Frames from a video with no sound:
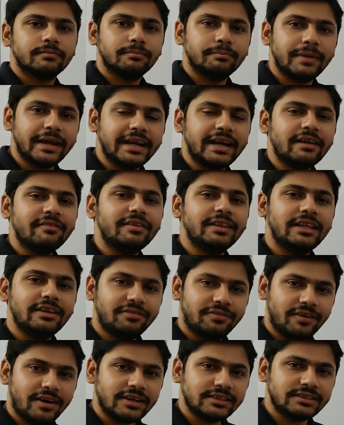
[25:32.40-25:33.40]
Beginning with the
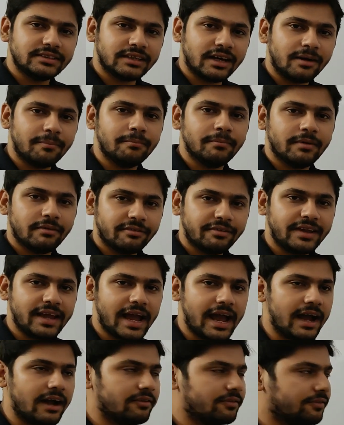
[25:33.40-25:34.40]
first sum, we
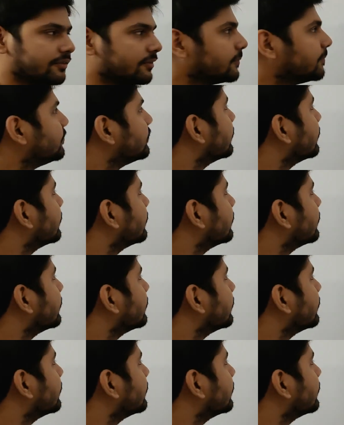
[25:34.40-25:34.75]
have